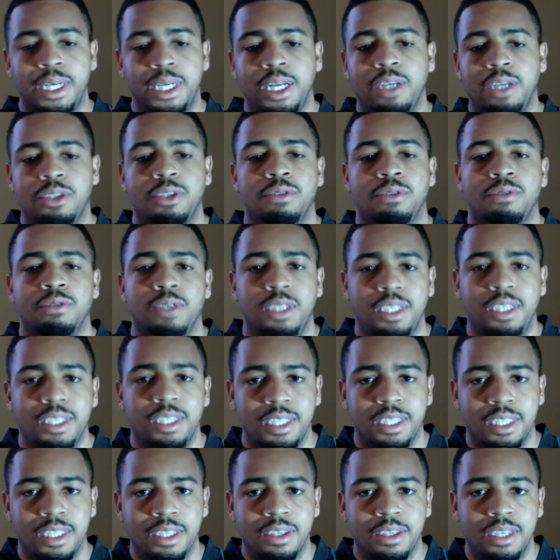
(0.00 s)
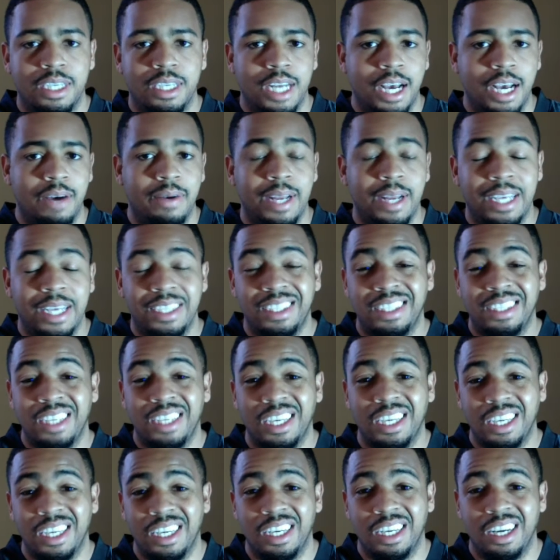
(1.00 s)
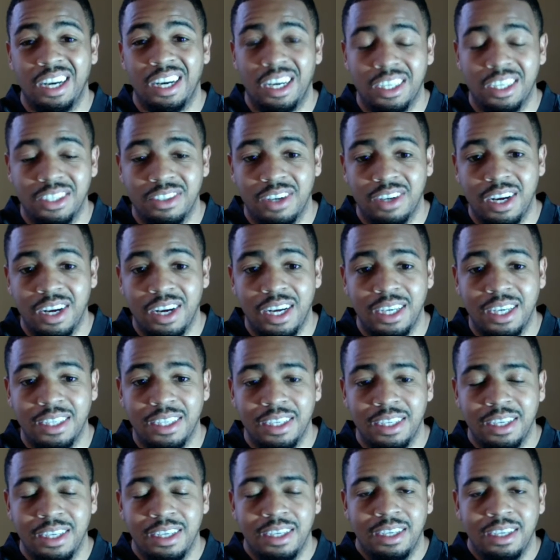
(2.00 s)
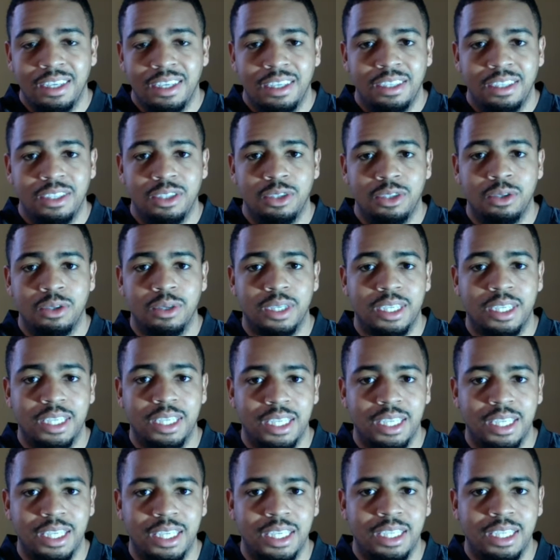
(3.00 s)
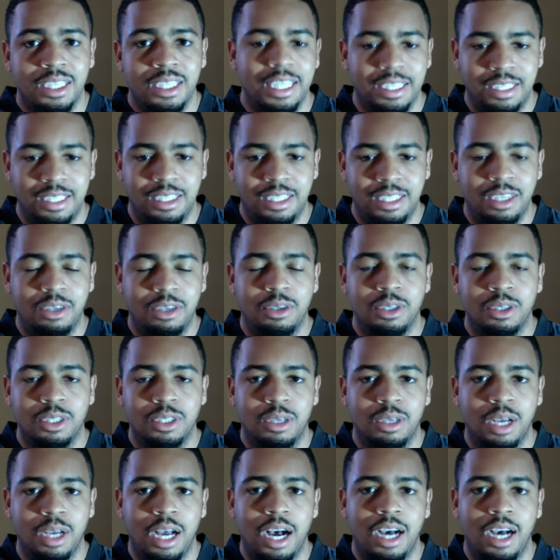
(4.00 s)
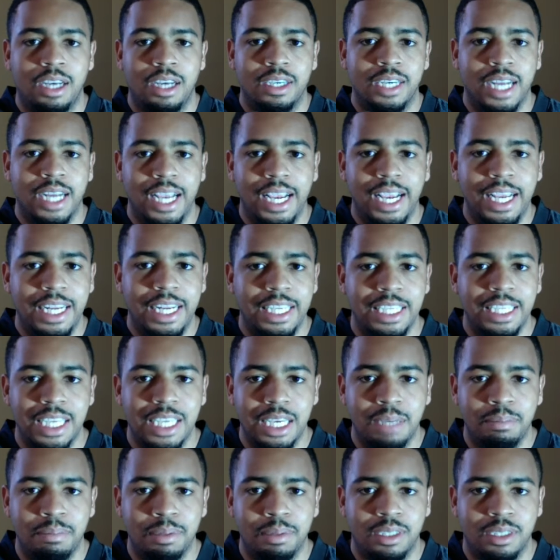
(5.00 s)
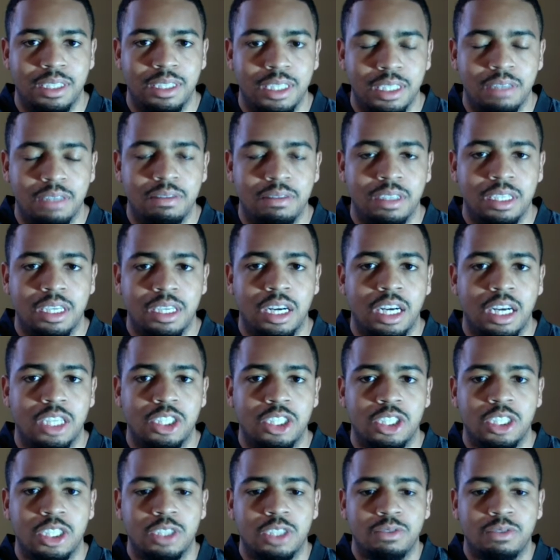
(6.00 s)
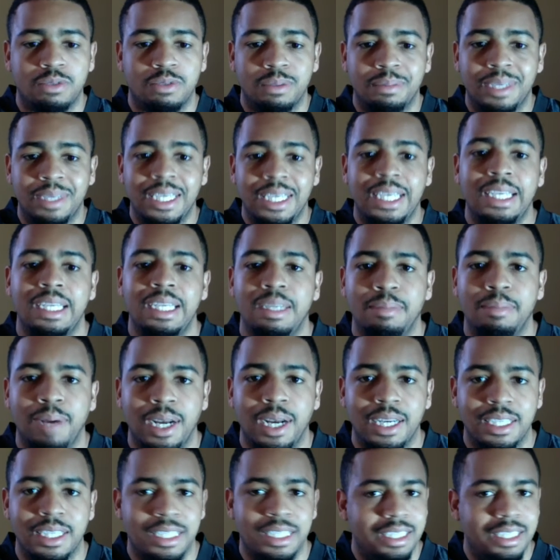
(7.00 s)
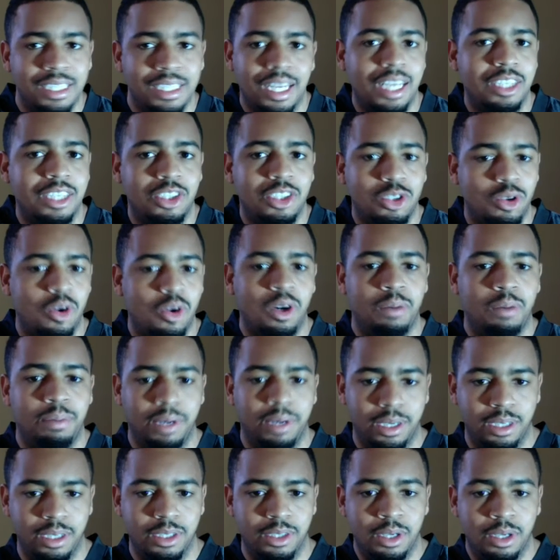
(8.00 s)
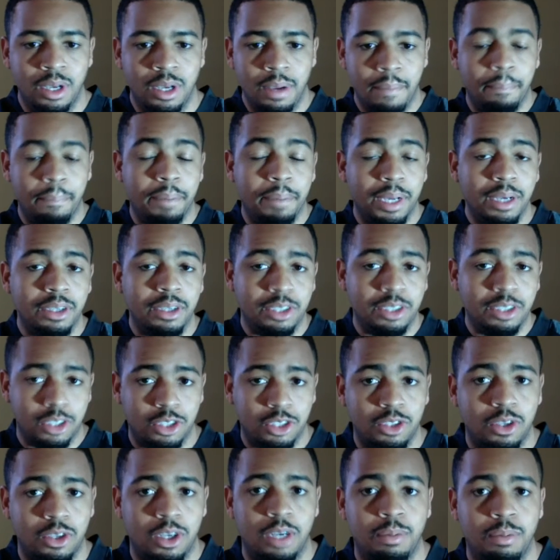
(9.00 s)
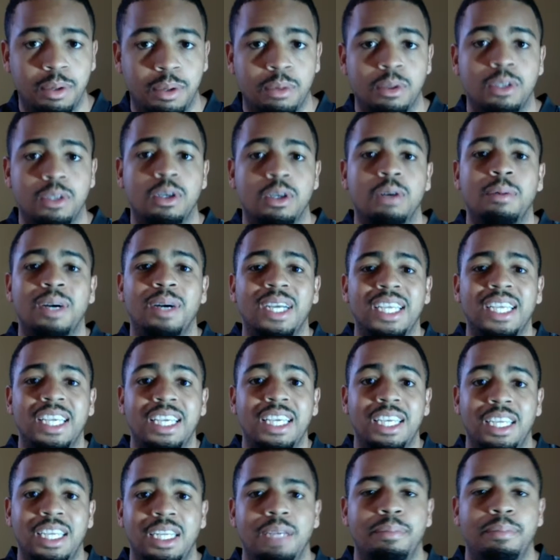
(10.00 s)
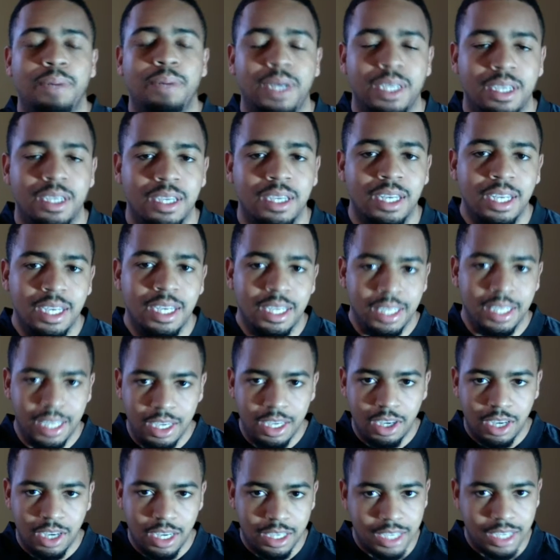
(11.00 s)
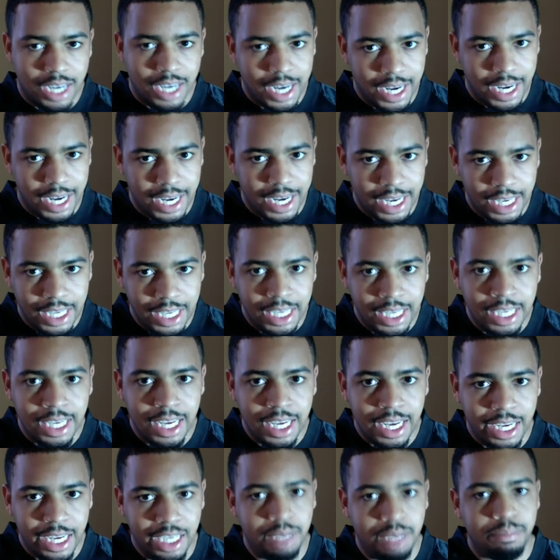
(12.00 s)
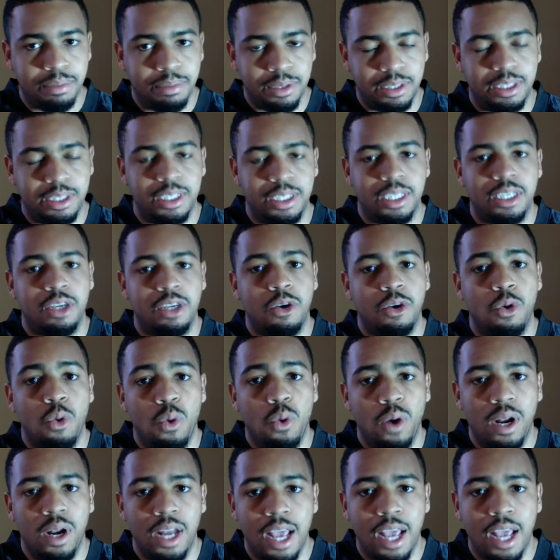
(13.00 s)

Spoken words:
out your rookie deal, and now that second contract, you're getting Steelers honor 88% of their contracts from anybody. This is not star players. Bell's a star player. We're talking about any player. They honor 88% on